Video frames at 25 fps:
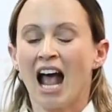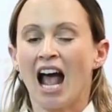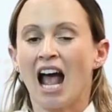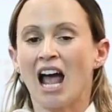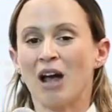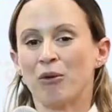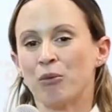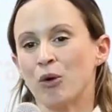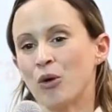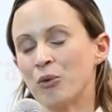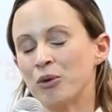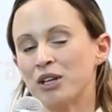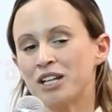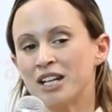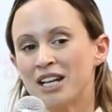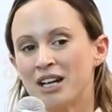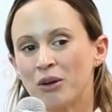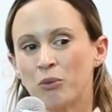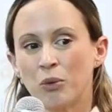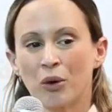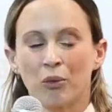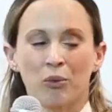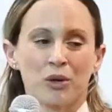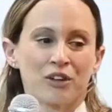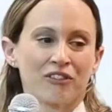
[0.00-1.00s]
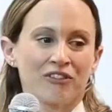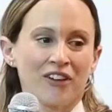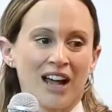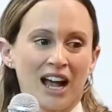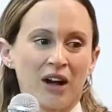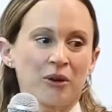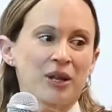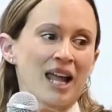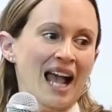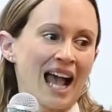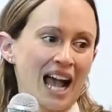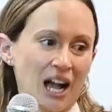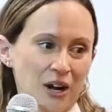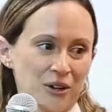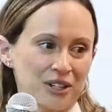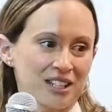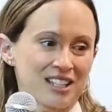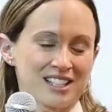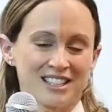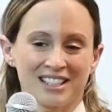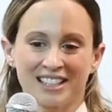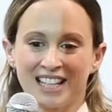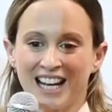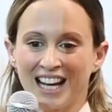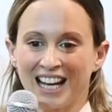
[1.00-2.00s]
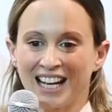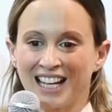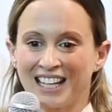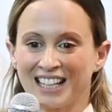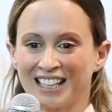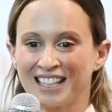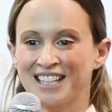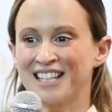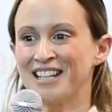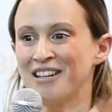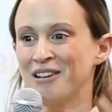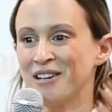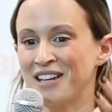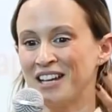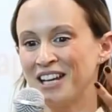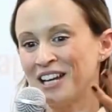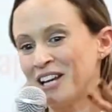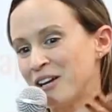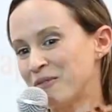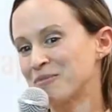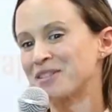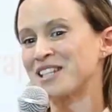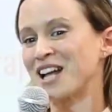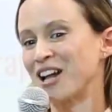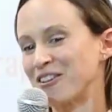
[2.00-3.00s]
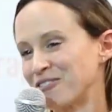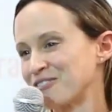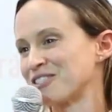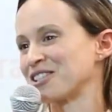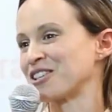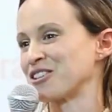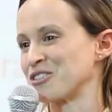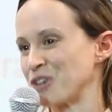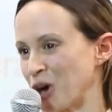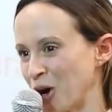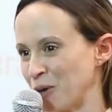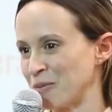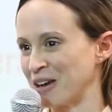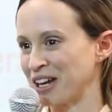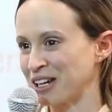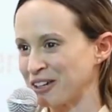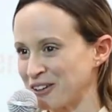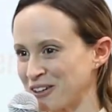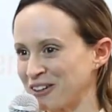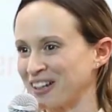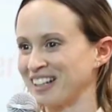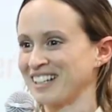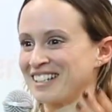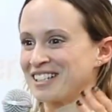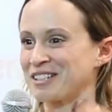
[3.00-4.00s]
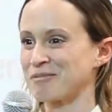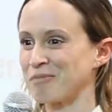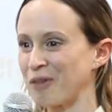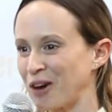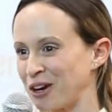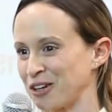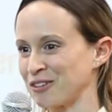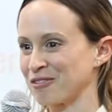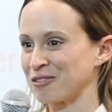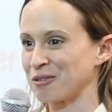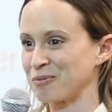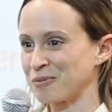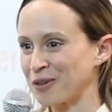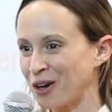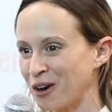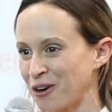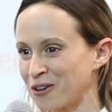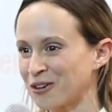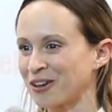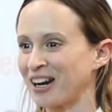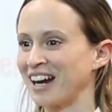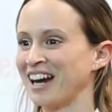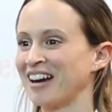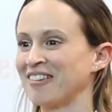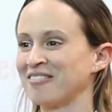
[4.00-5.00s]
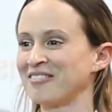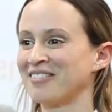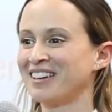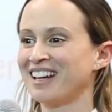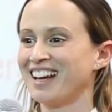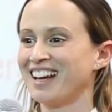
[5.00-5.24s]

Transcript: And what we found out is that he himself is a JoyMaker and he's part of the program.